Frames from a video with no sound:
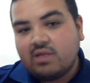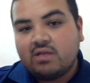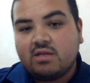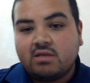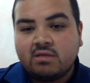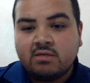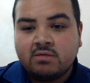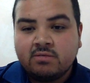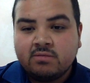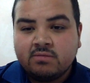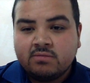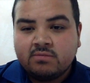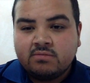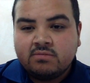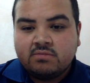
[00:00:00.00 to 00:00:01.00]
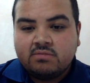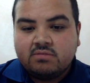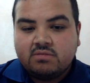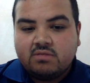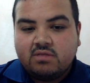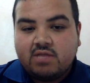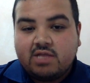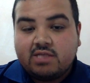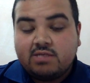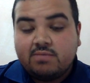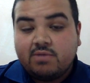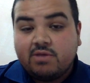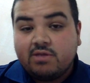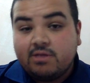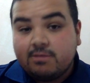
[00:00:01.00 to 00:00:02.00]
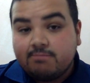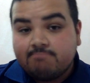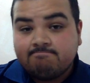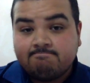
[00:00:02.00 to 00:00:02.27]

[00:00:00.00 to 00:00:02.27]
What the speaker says: and that's about it.